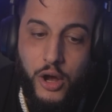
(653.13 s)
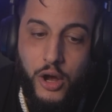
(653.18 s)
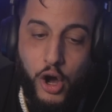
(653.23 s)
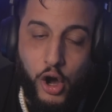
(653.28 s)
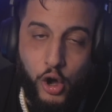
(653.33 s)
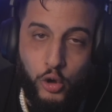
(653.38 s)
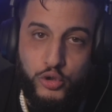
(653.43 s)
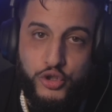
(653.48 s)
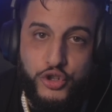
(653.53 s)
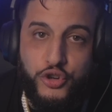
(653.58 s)

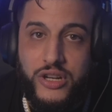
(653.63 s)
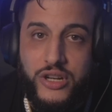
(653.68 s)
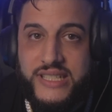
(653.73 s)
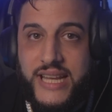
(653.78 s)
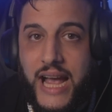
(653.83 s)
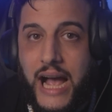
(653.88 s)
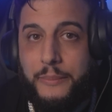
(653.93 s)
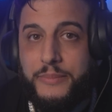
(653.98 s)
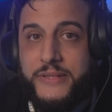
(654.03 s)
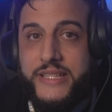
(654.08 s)
Ultra
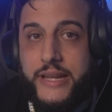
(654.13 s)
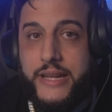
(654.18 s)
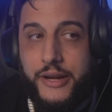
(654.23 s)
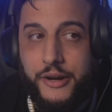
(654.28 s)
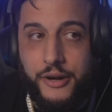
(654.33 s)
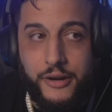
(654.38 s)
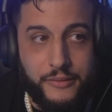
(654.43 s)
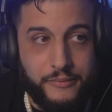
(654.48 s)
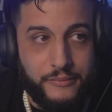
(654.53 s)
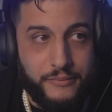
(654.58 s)
top
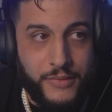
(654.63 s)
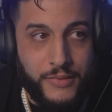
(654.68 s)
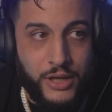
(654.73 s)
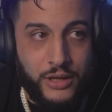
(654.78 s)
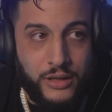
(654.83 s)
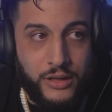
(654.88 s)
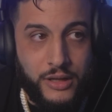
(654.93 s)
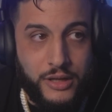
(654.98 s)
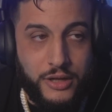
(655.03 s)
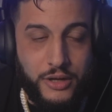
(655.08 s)
tier.
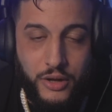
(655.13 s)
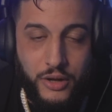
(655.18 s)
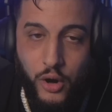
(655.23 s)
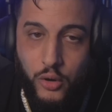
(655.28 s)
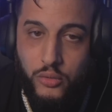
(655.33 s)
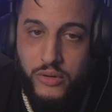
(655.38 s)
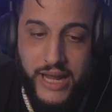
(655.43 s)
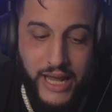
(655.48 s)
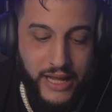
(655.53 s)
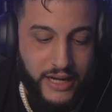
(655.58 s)
You
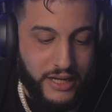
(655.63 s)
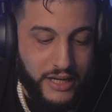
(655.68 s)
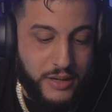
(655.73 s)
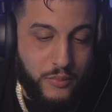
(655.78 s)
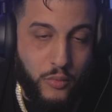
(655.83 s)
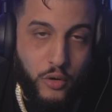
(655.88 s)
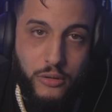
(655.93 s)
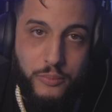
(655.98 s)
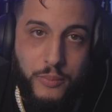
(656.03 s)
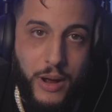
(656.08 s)
don't get any
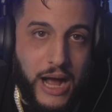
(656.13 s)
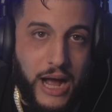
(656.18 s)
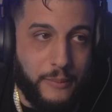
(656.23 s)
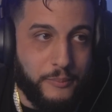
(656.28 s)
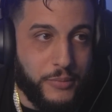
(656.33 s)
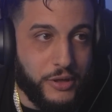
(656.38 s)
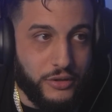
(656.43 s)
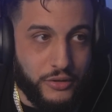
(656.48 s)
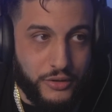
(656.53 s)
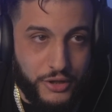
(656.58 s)
more
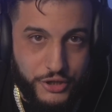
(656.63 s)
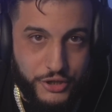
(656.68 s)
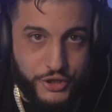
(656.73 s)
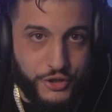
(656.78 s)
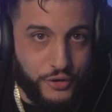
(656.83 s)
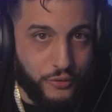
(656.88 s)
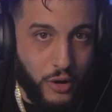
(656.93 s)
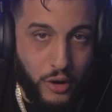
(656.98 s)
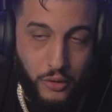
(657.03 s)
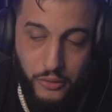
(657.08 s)
popular than
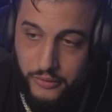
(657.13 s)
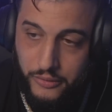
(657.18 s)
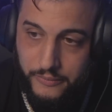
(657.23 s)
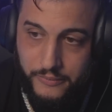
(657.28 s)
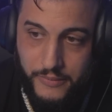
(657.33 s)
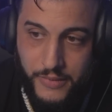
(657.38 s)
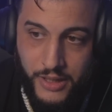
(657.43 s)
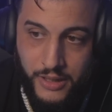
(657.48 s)
Sharon.